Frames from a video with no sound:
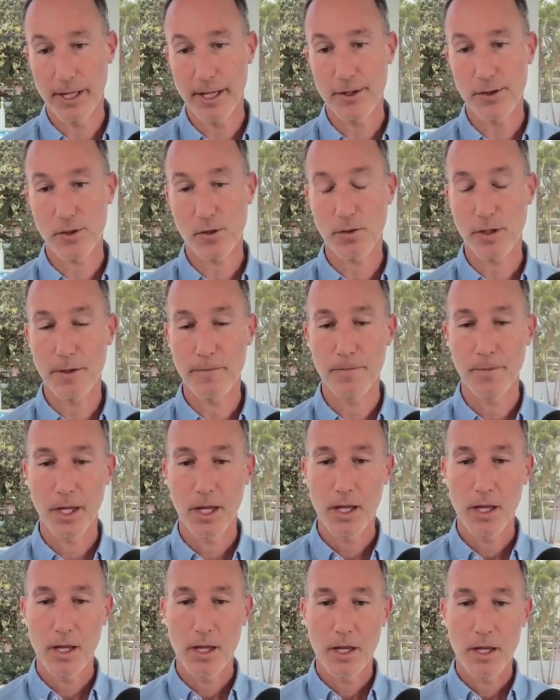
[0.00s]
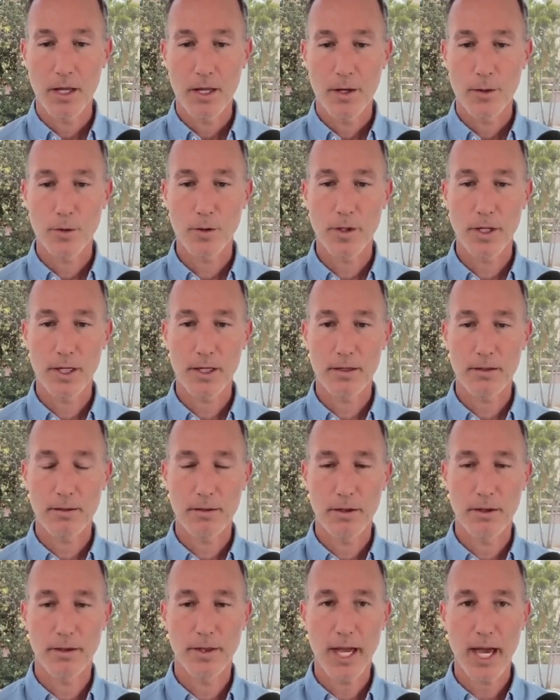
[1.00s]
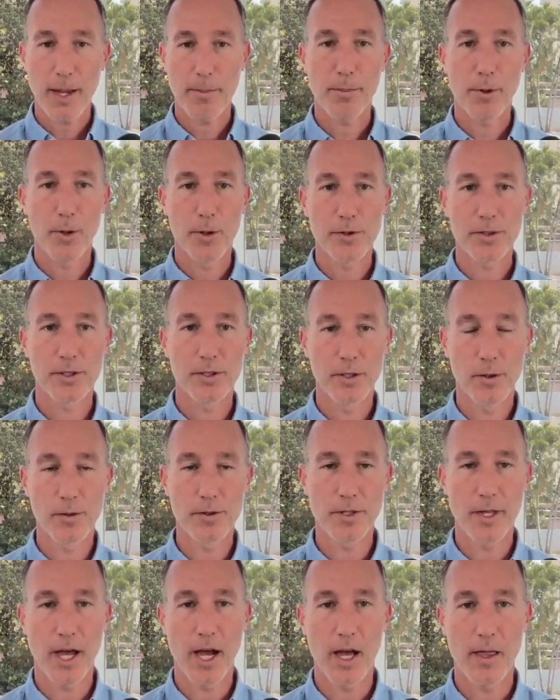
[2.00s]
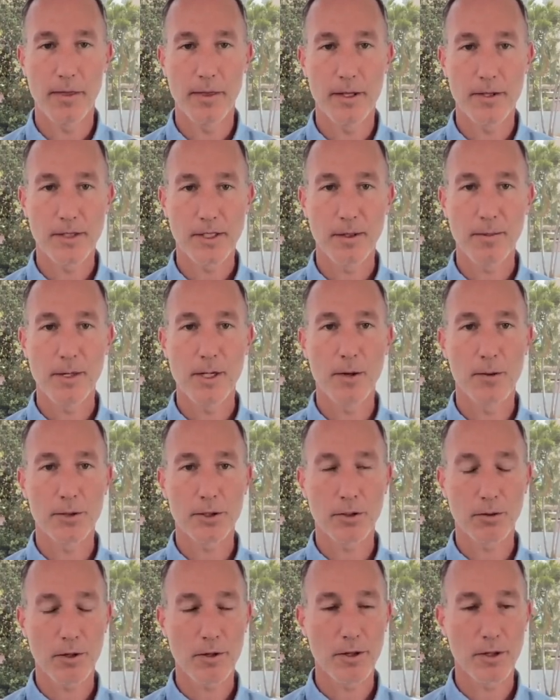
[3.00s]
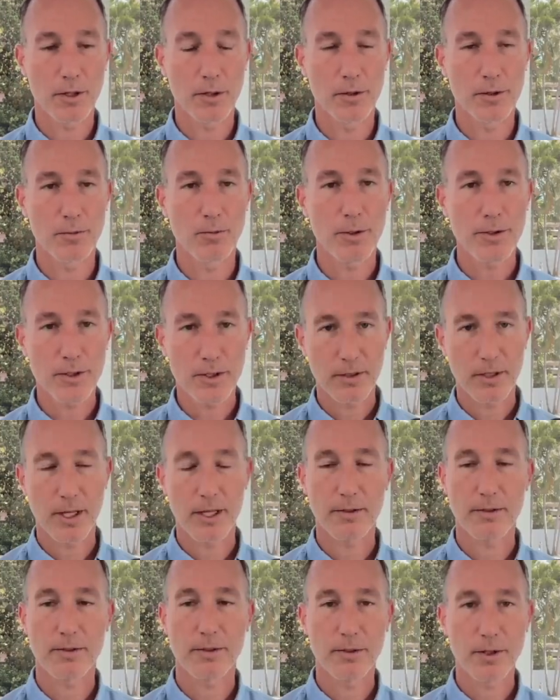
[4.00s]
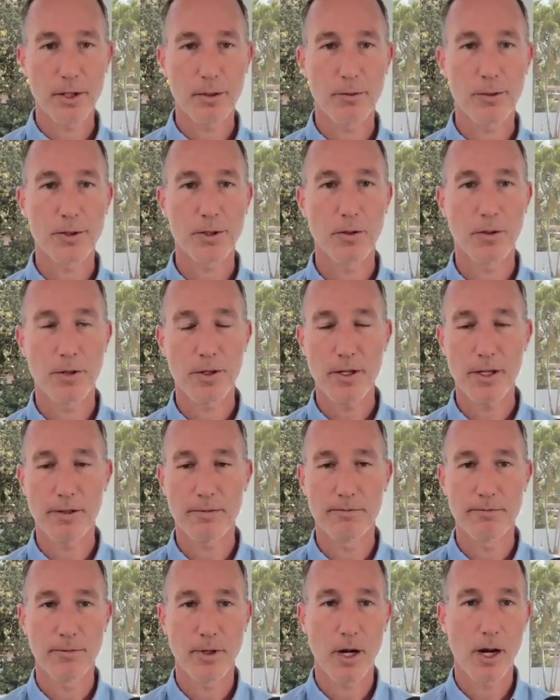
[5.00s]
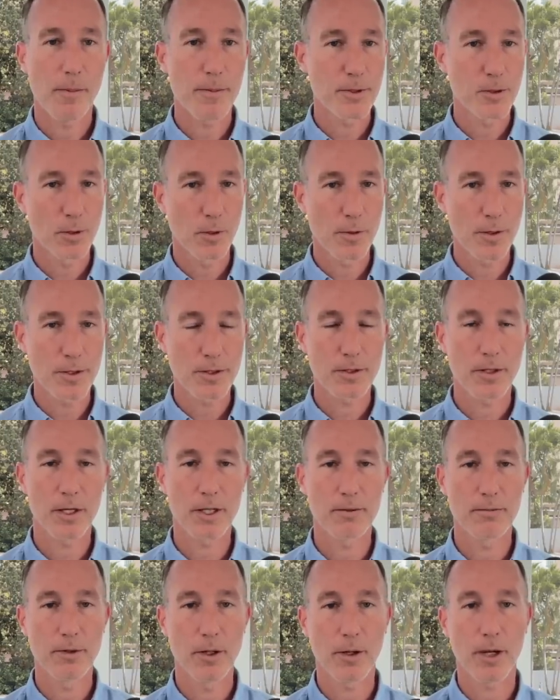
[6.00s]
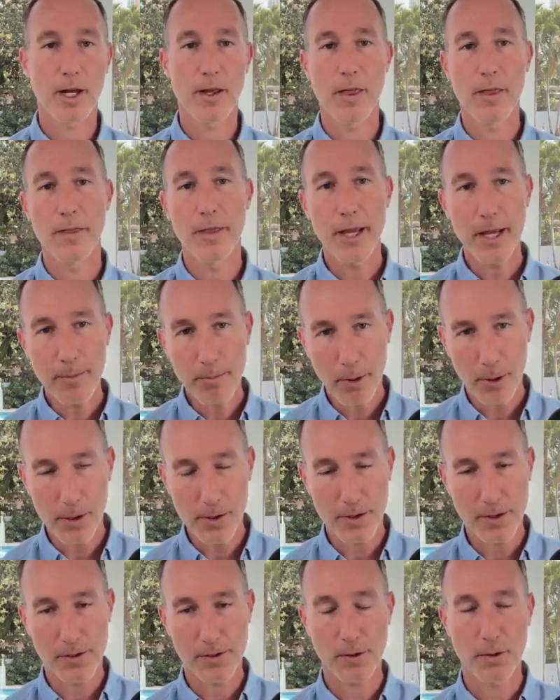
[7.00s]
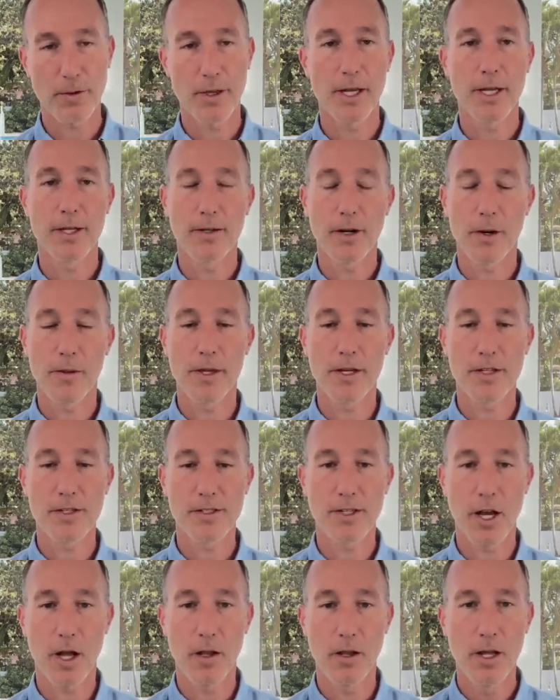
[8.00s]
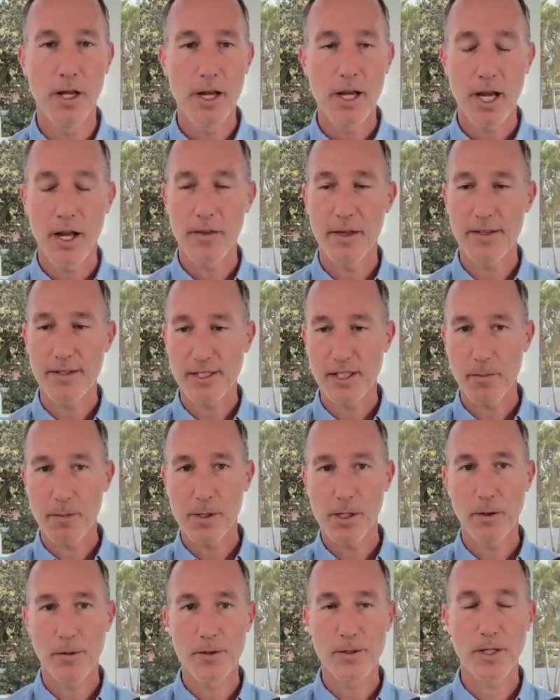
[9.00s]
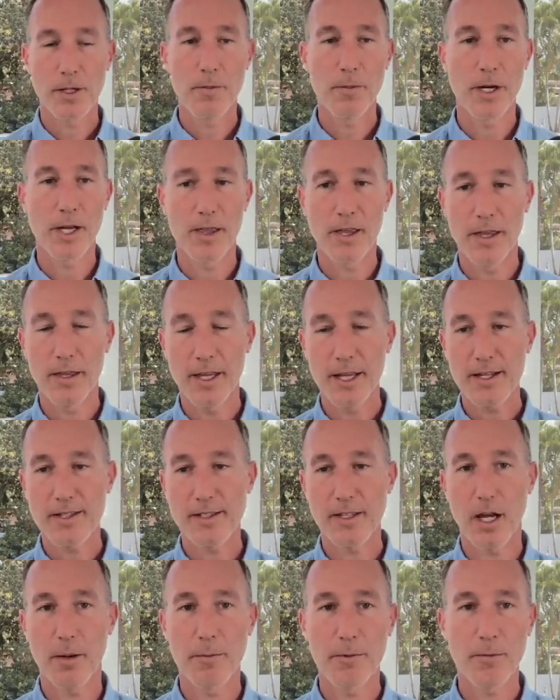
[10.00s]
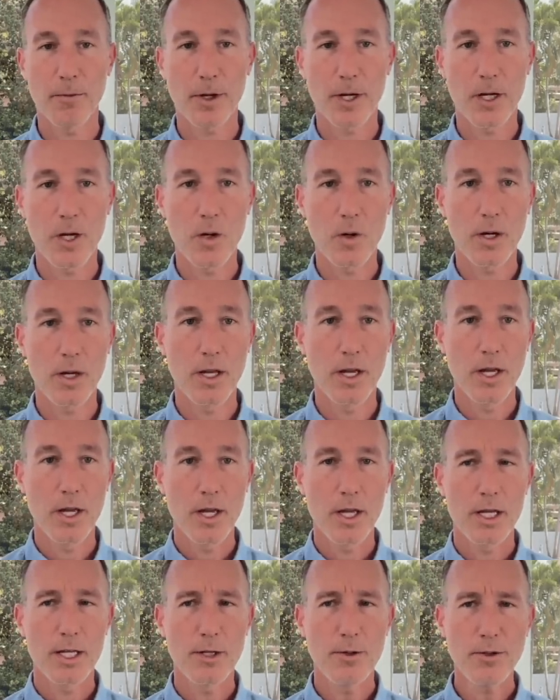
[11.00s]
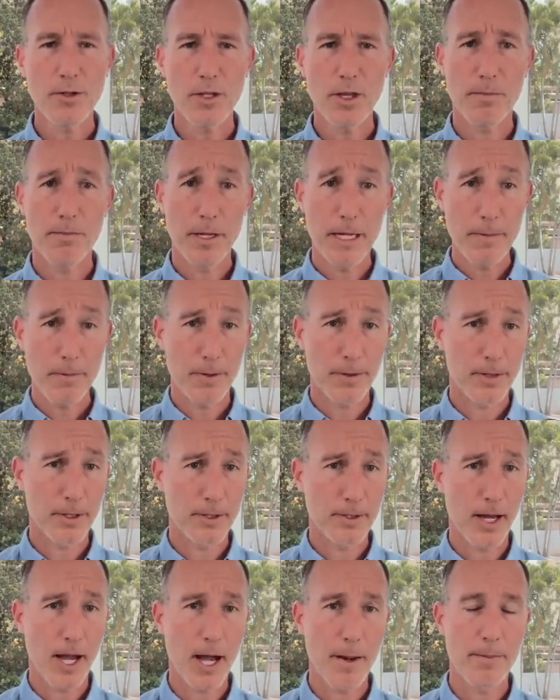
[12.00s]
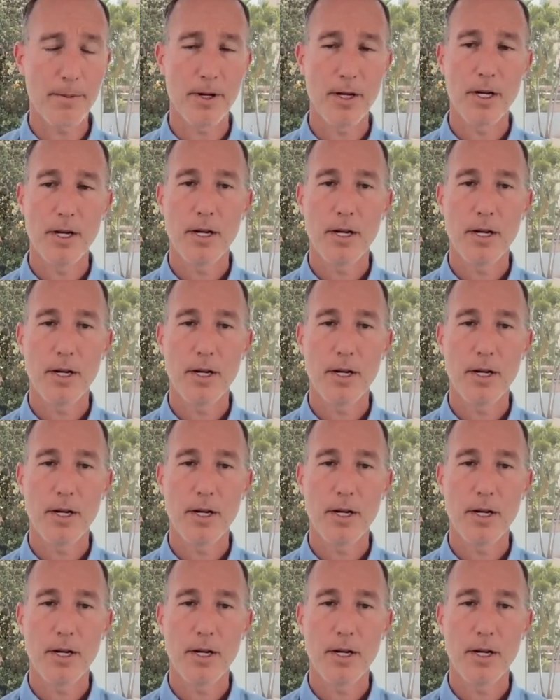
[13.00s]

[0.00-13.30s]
history. So then that person knows that, and then someone knows Clarida and goes, "What's going on? Oh, I'm just doing this thing." Okay, then they purchase or they sell, and then someone knows somebody, and then they sell. Before you know it, usually the people at the top